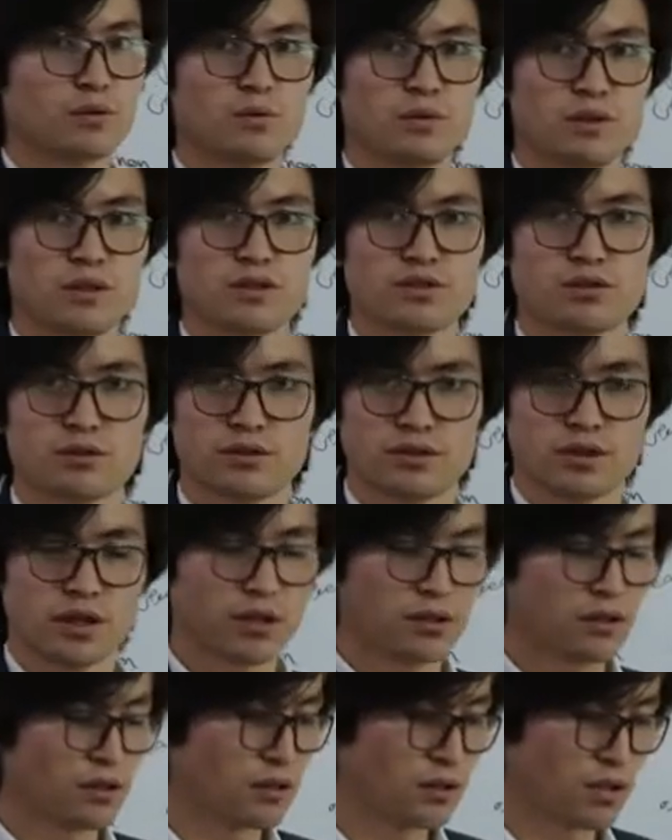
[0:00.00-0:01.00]
we should
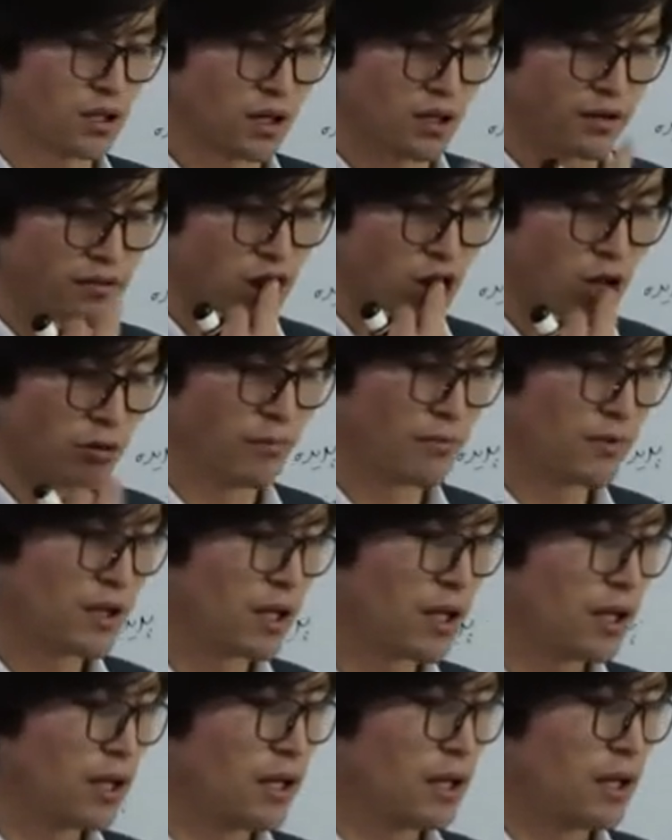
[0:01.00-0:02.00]
take care of them.
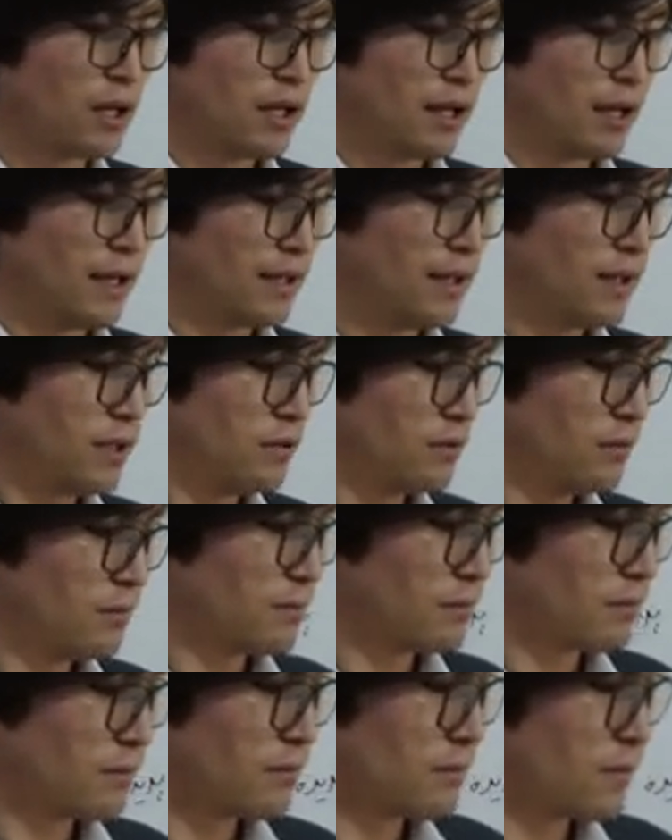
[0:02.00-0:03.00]
And then
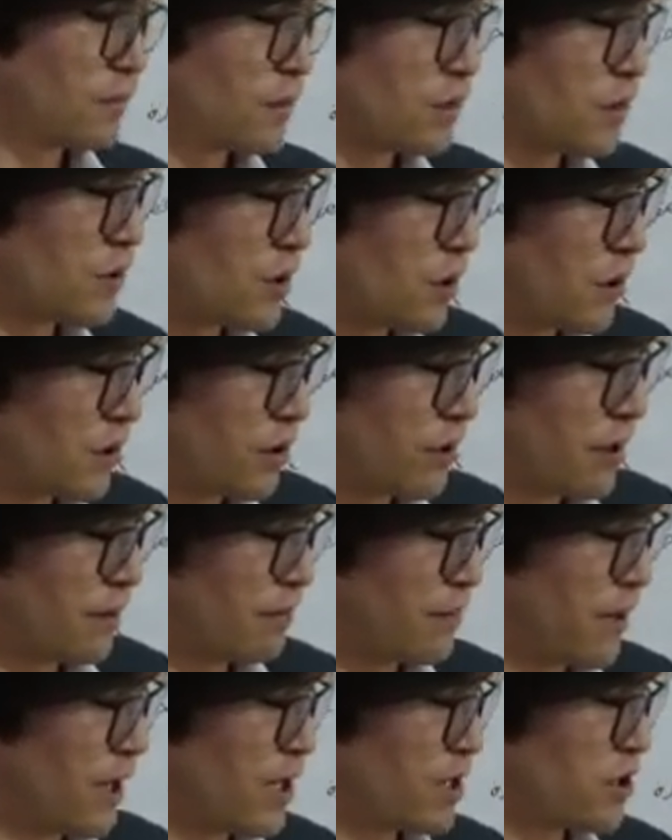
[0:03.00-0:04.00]
turn the
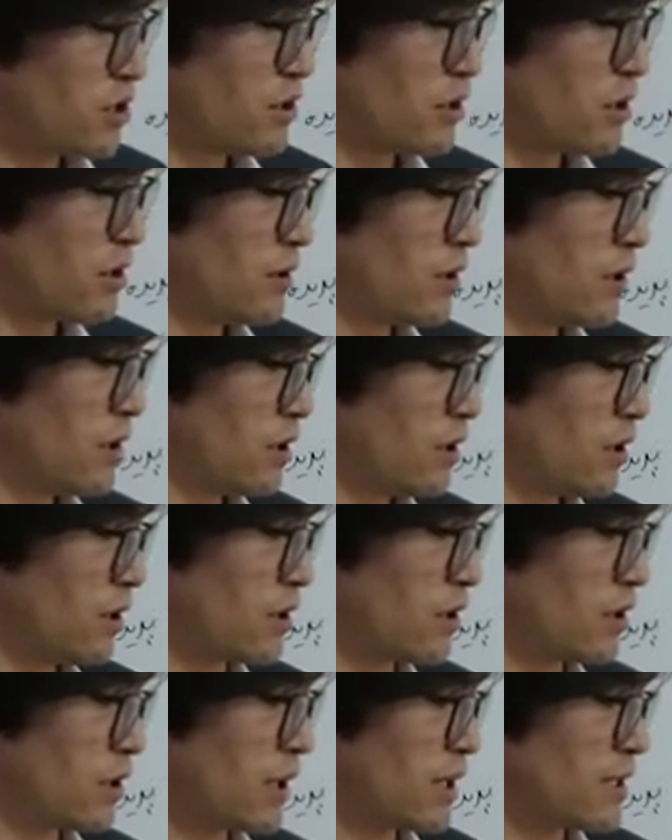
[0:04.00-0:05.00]
page
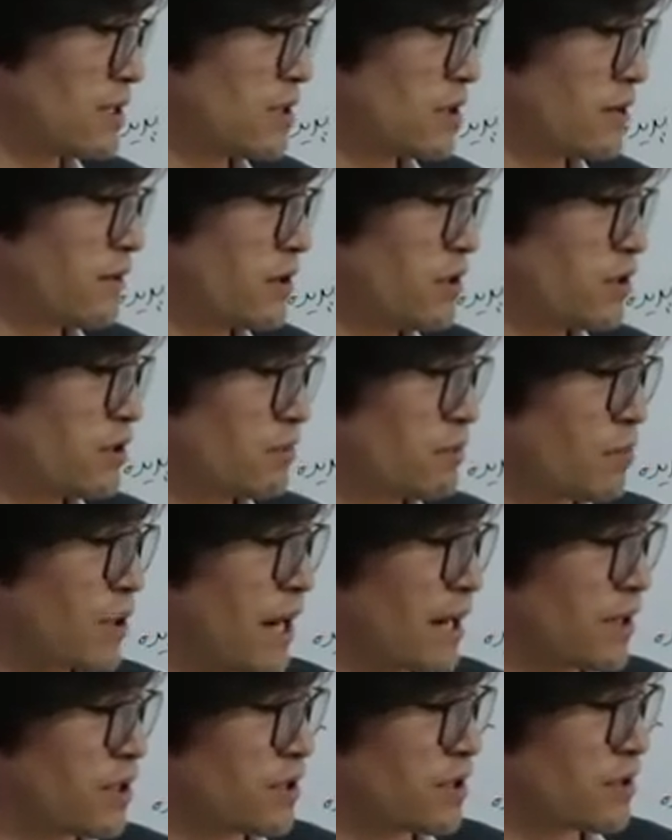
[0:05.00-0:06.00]
here, conservation
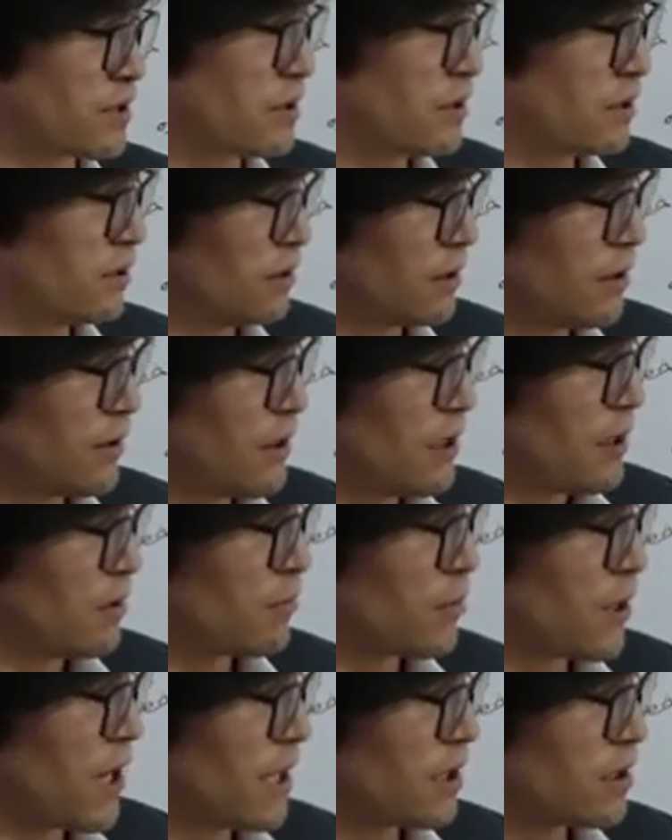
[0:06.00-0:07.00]
practice.
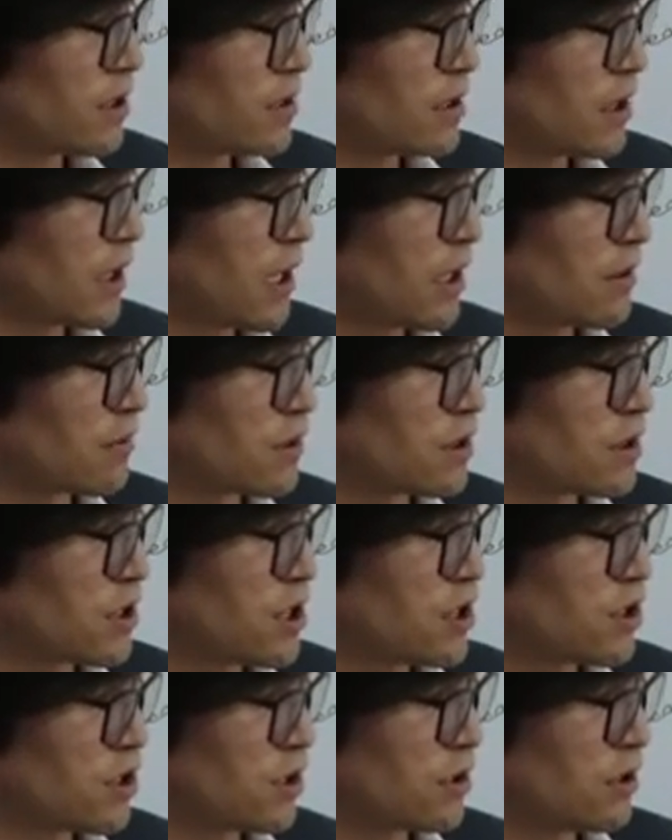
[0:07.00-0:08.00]
Look, practice the
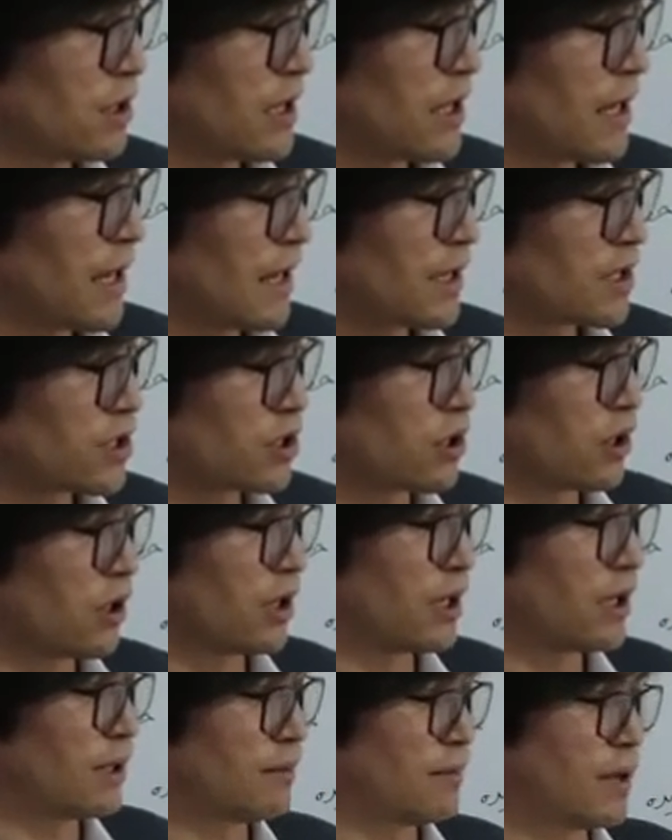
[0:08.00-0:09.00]
conversation at
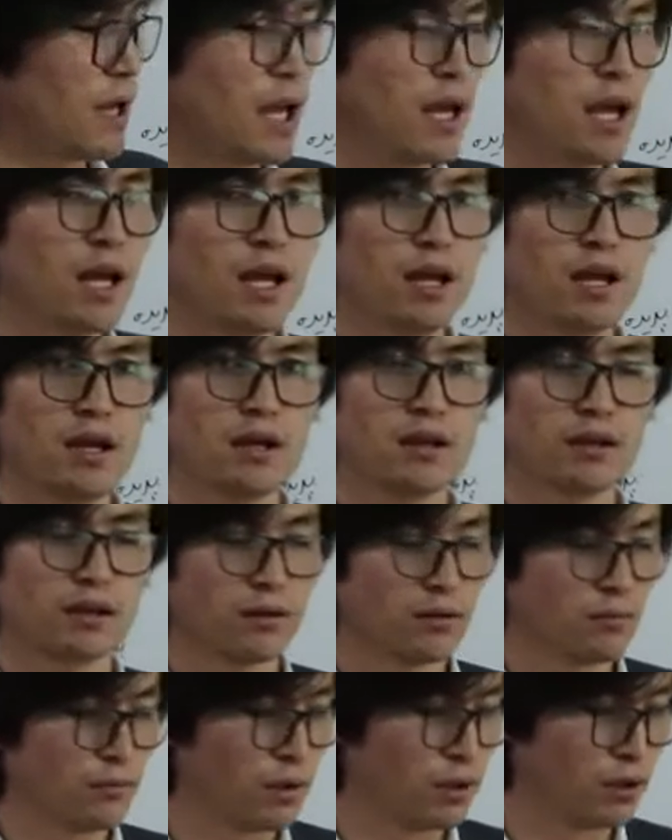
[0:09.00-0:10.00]
column A
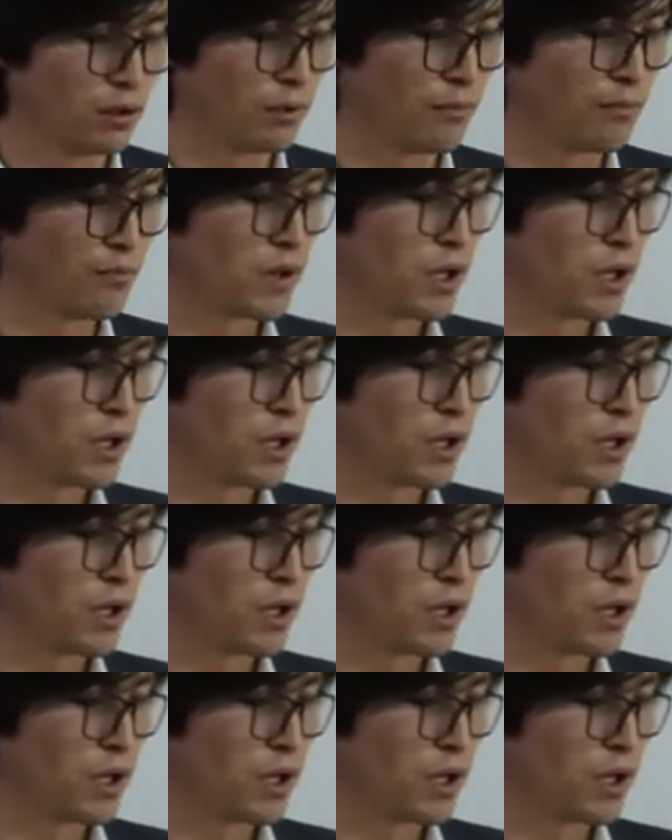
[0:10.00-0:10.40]
below.